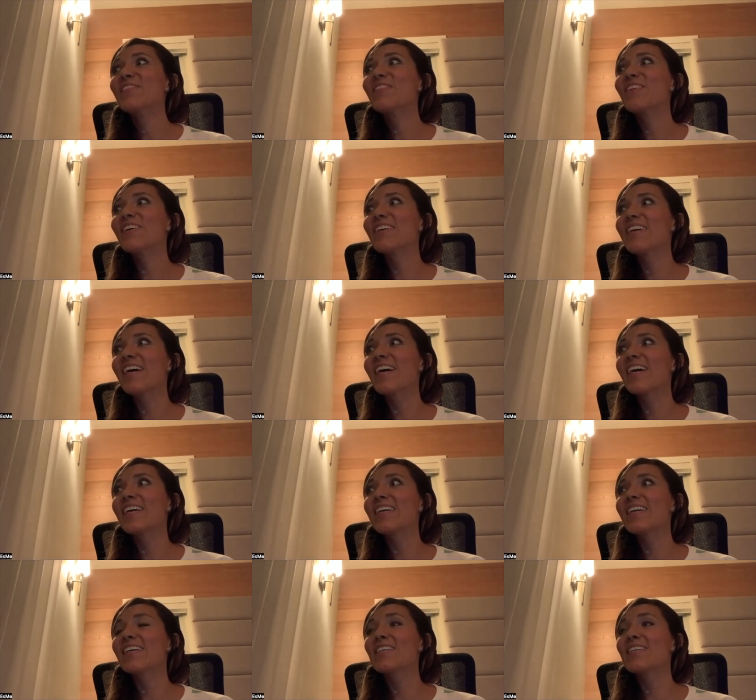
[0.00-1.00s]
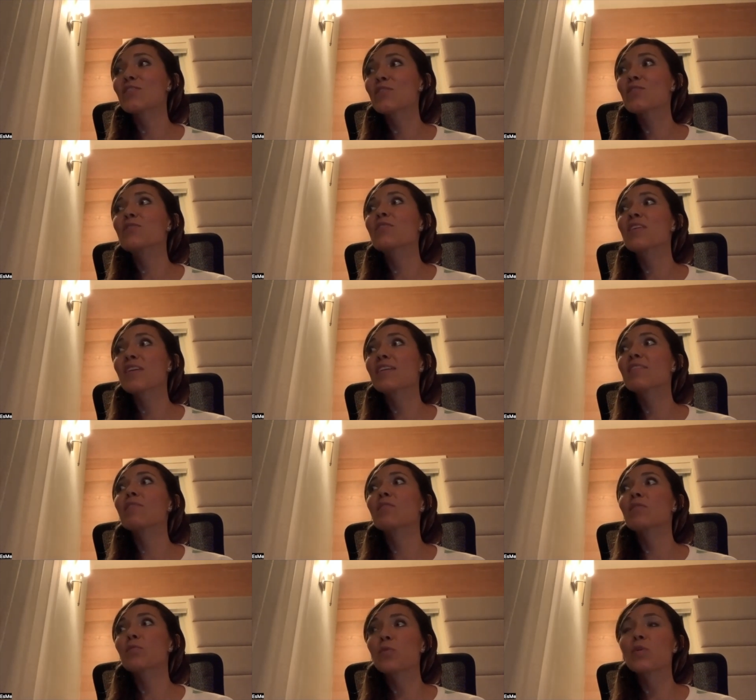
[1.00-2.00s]
but I I just think
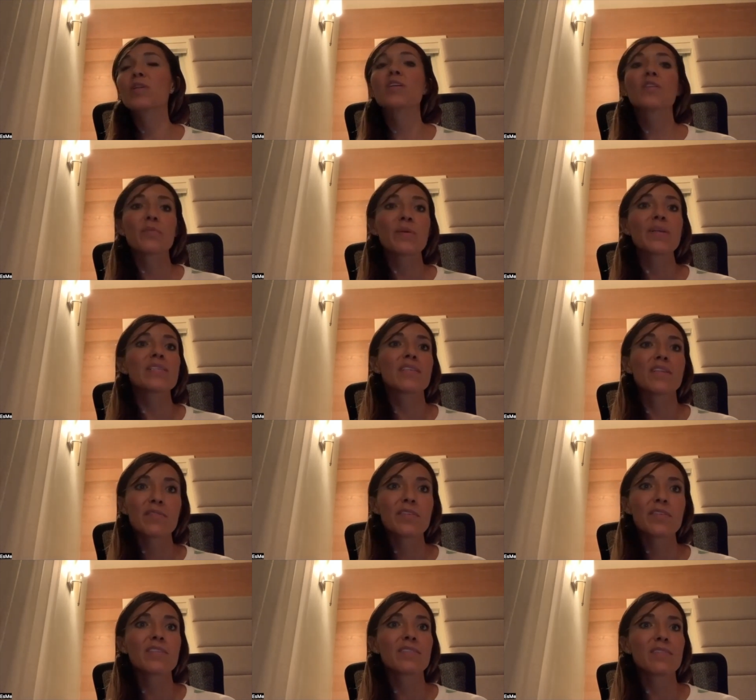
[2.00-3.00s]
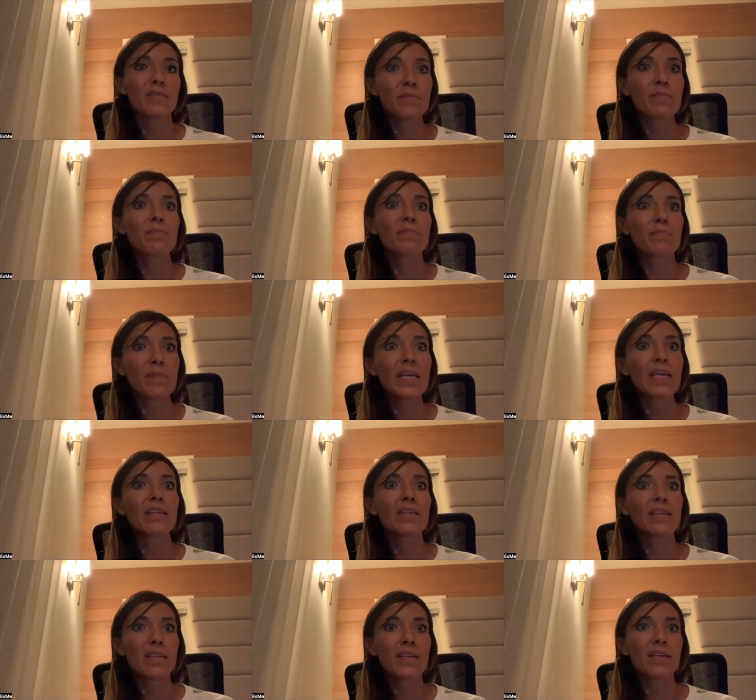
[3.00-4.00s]
working on myself is the
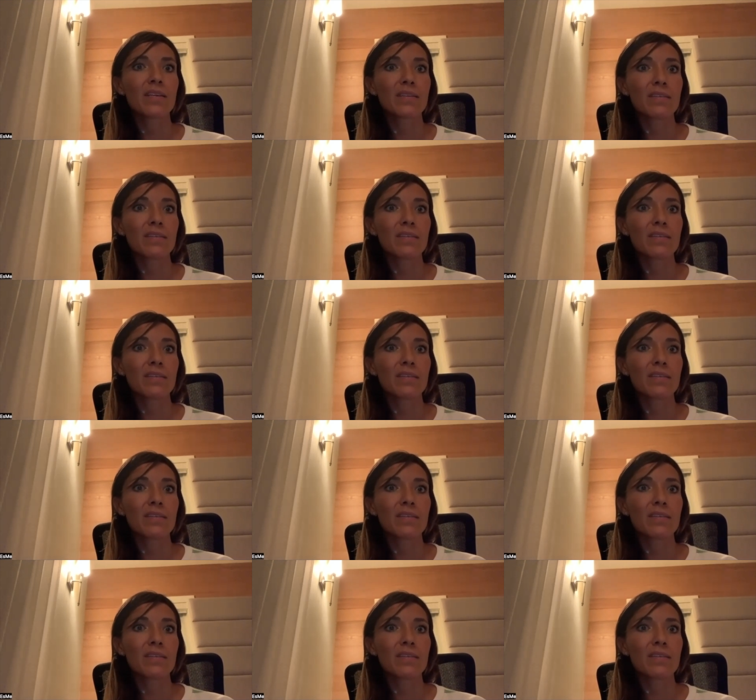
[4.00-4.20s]
main thing.